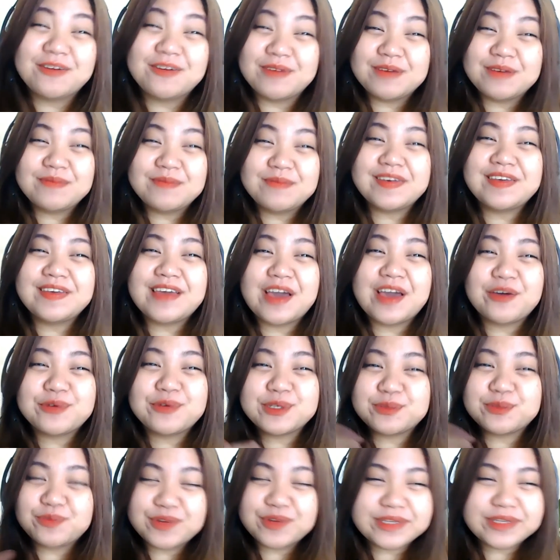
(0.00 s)
Maybe I
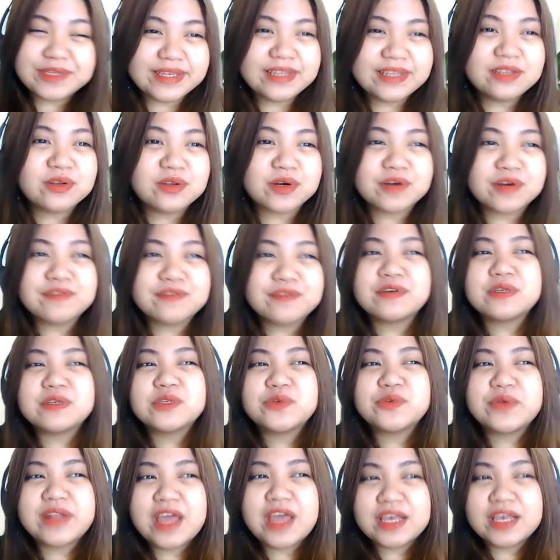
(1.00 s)
was pretty
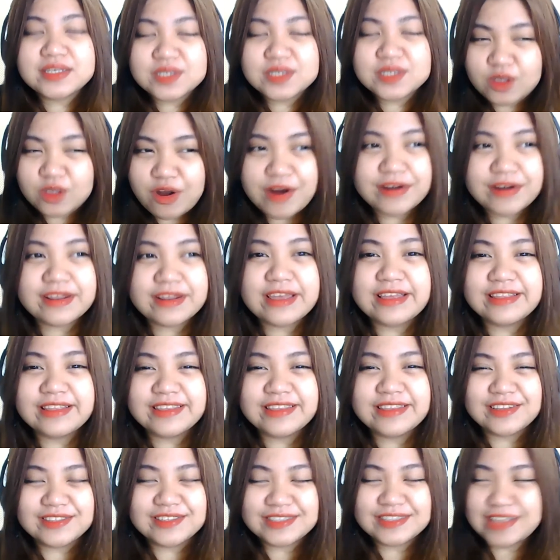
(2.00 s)
nervous when I
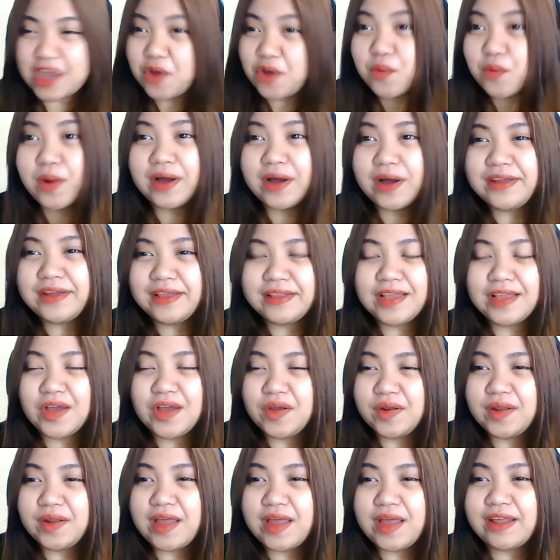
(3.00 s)
started on day 1, and
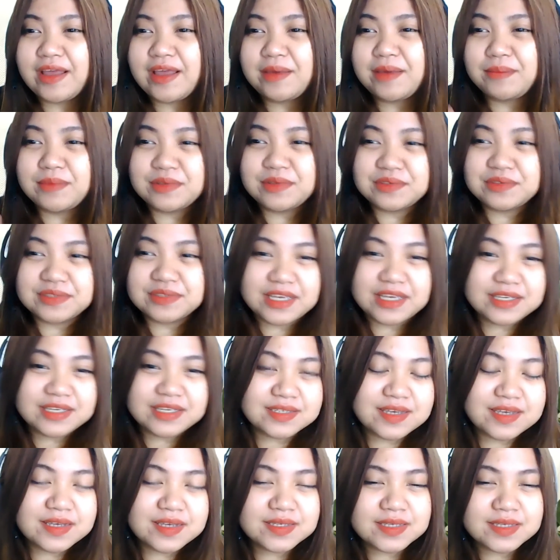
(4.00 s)
now that I'm in day
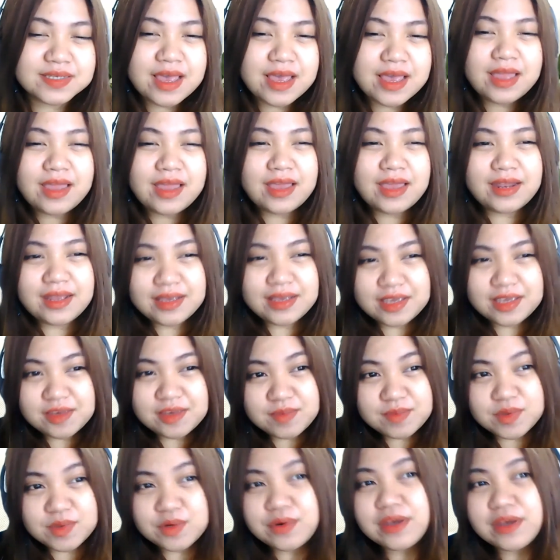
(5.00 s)
6 and I
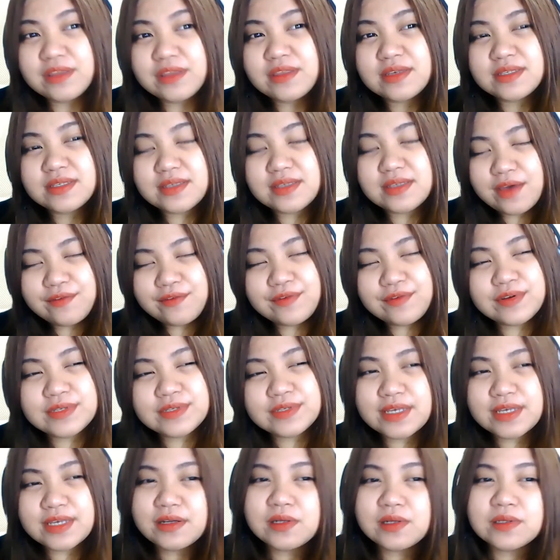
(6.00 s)
keep doing this every
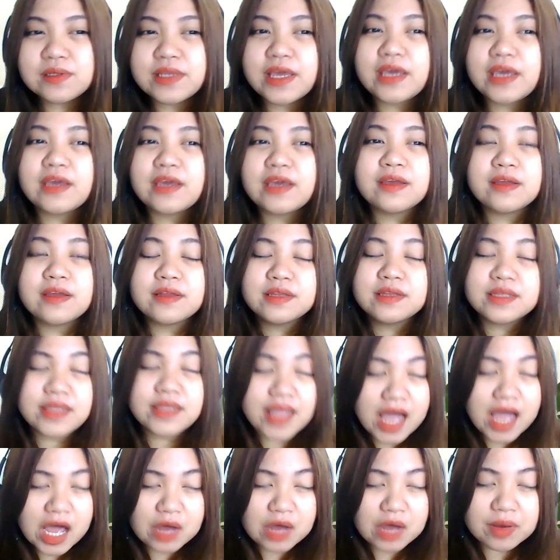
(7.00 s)
single day,
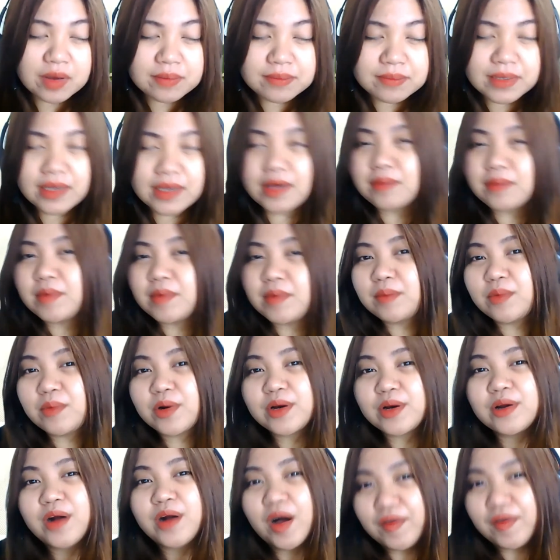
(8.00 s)
now I'm becoming
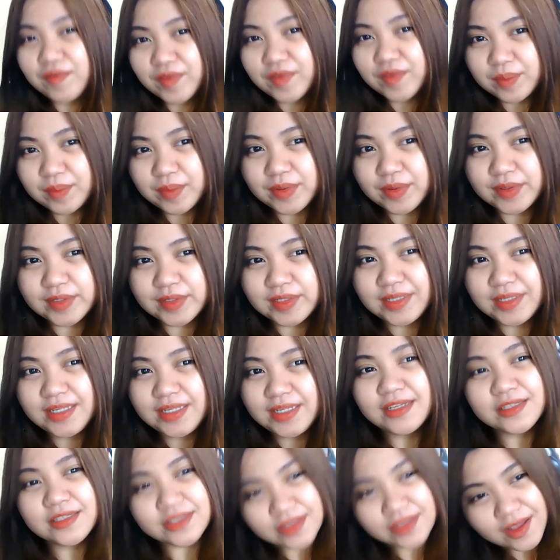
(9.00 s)
more comfortable
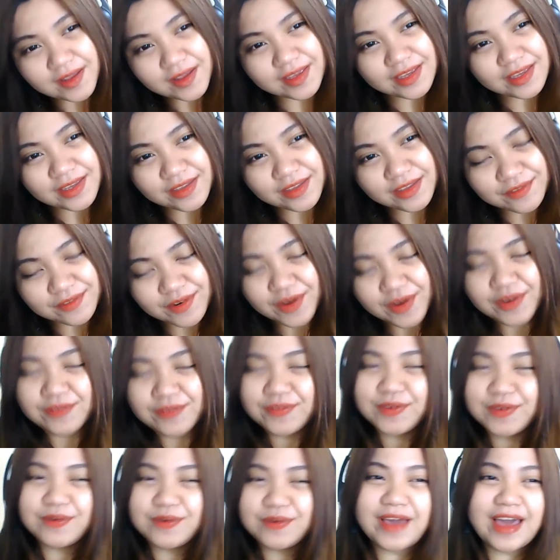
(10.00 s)
talking in front
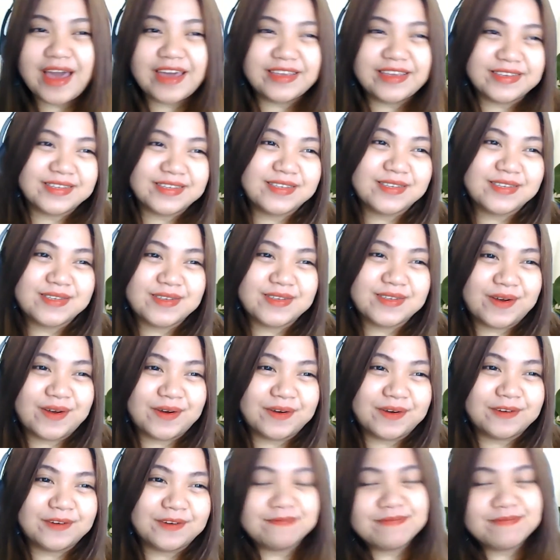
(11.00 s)
of you guys.
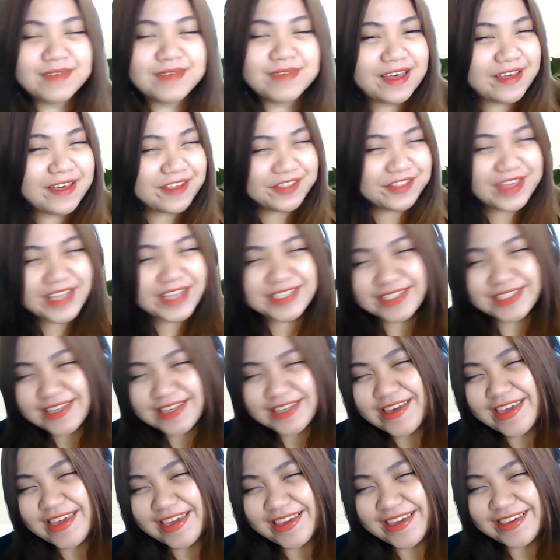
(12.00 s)
So that's
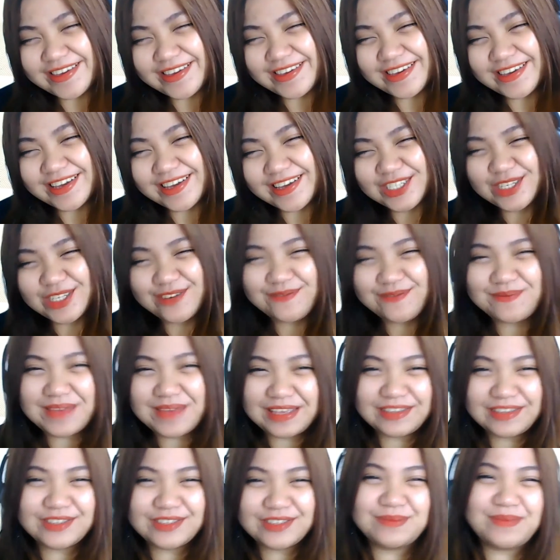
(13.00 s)
a
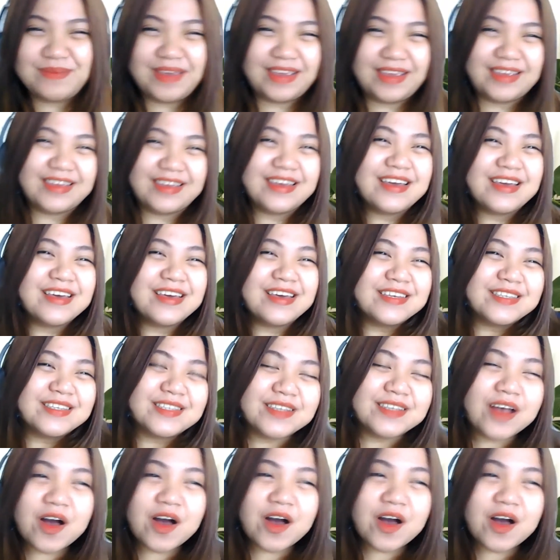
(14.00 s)
achievement to me.
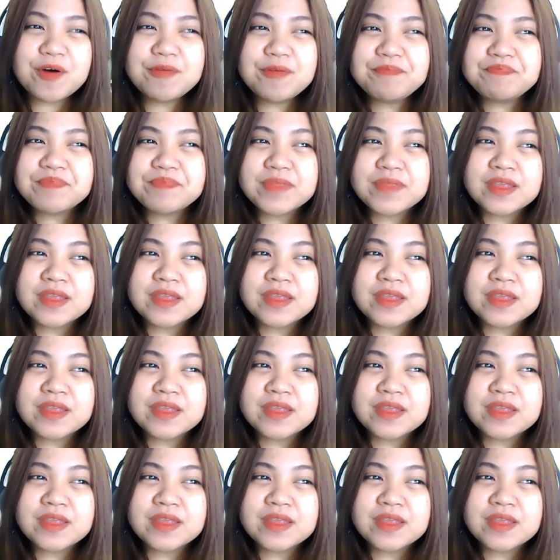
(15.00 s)
So